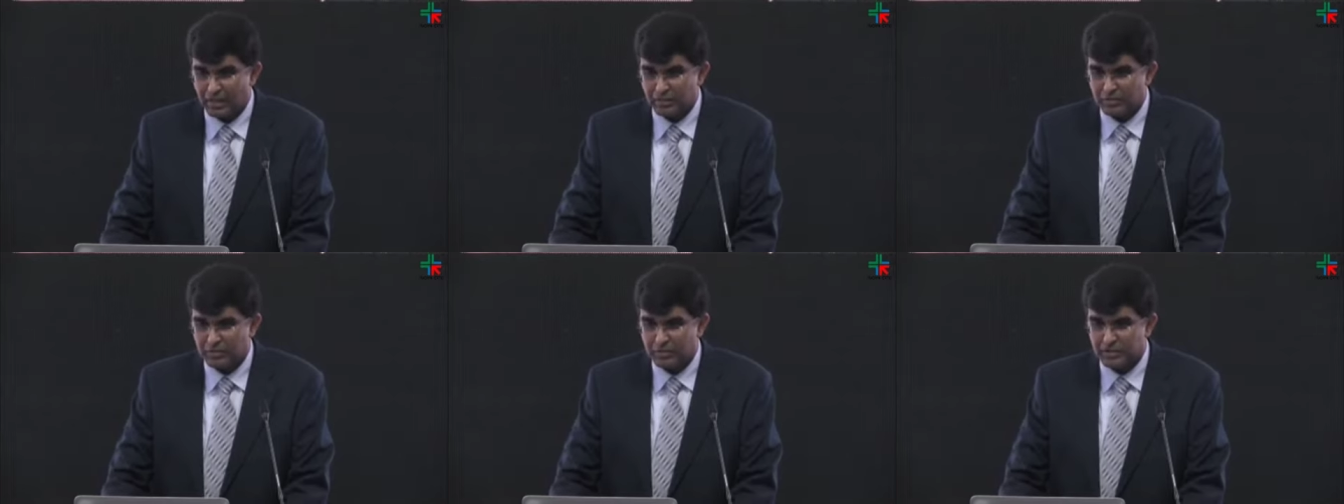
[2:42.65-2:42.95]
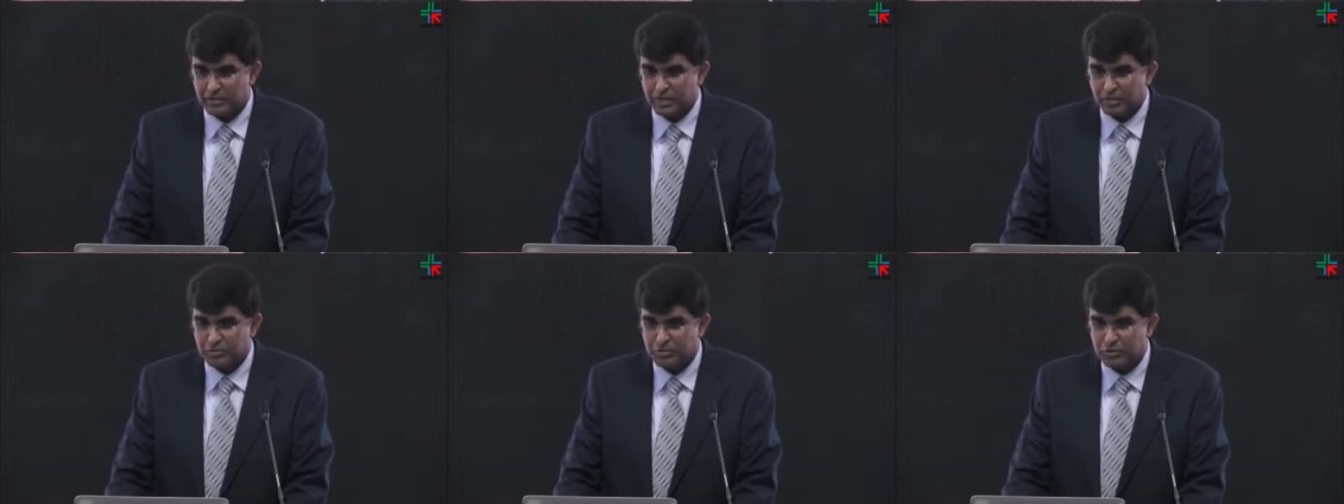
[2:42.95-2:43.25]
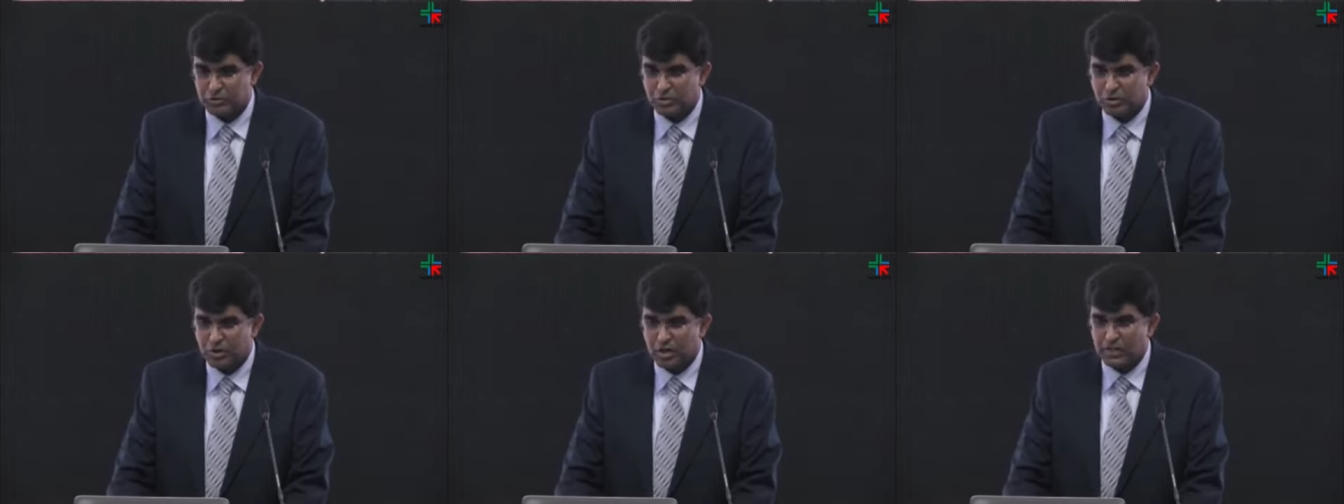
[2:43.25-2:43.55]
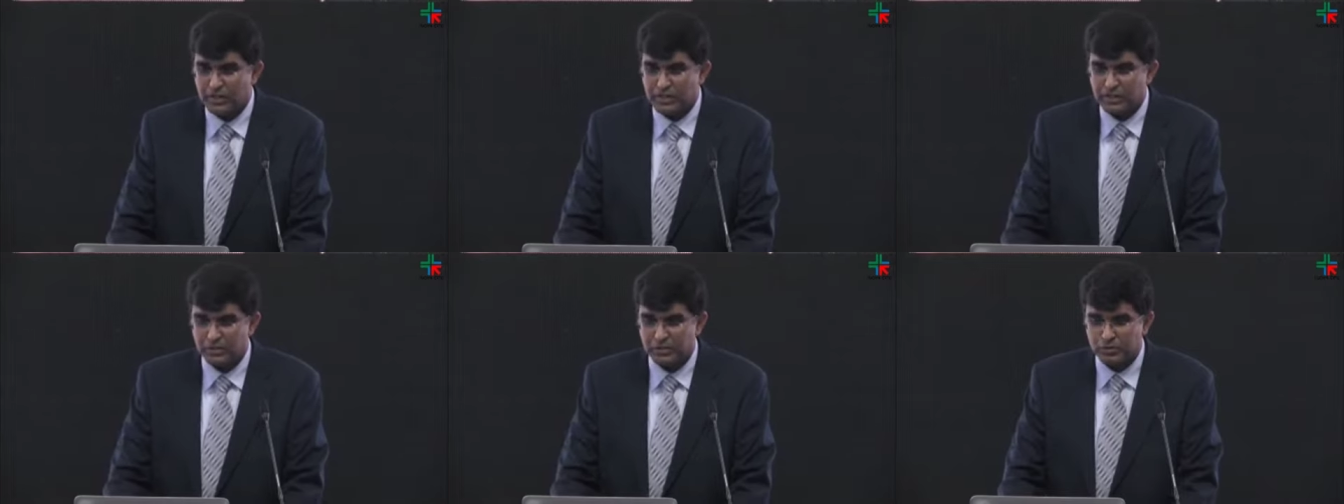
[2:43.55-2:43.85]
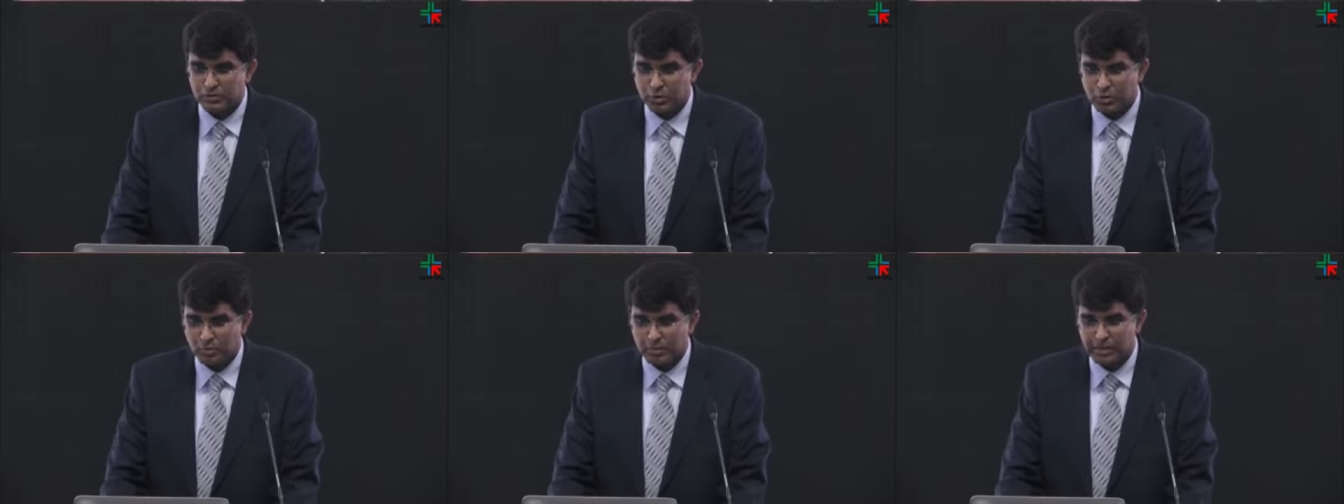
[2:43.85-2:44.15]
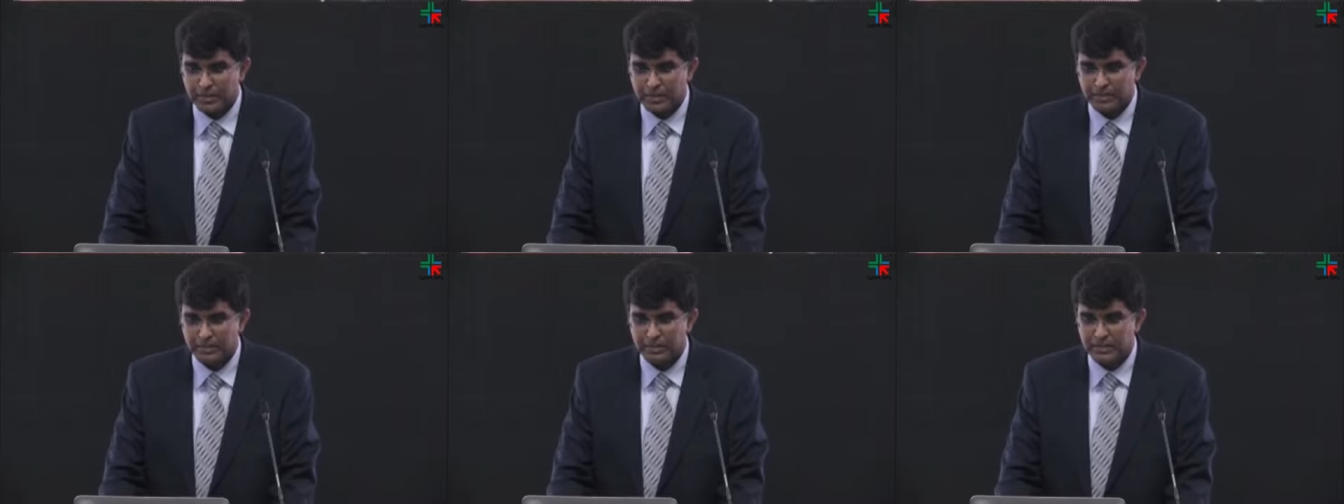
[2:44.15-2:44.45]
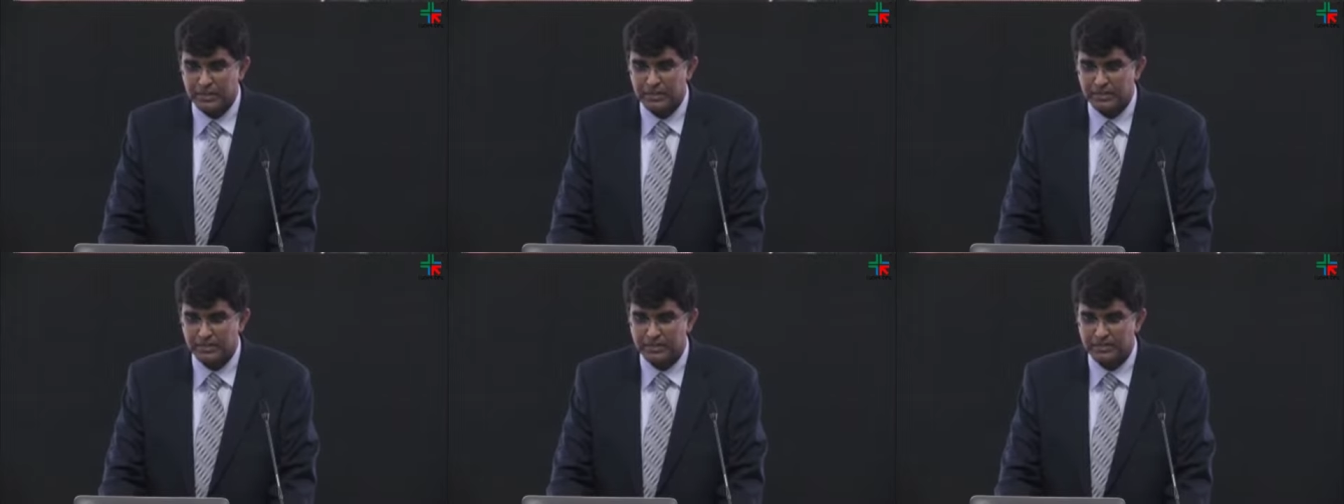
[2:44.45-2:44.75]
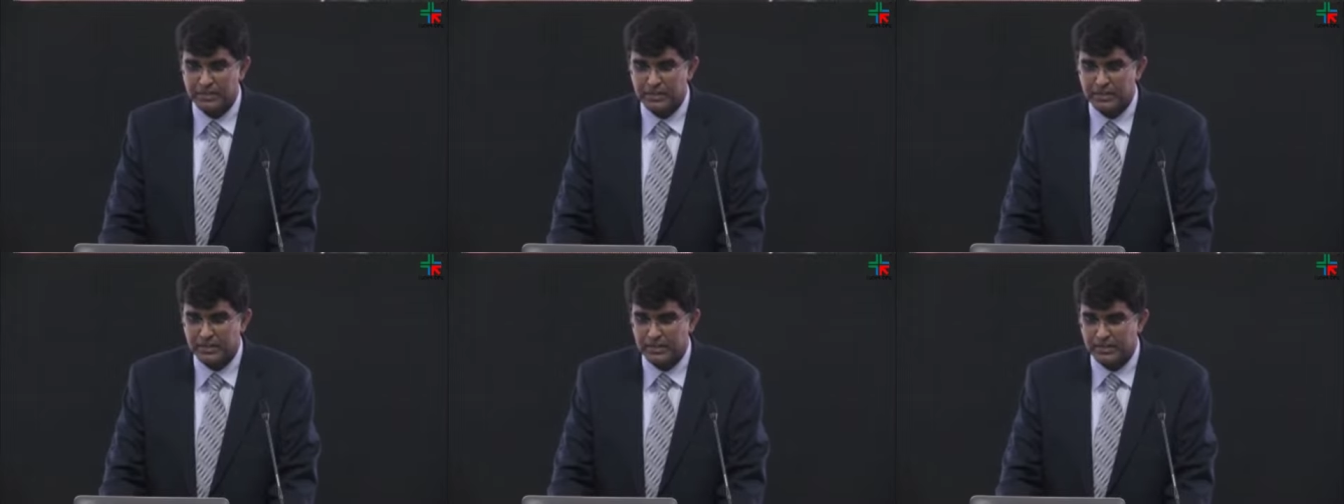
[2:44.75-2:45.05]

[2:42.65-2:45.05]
When it comes to coiling, you go percutaneously,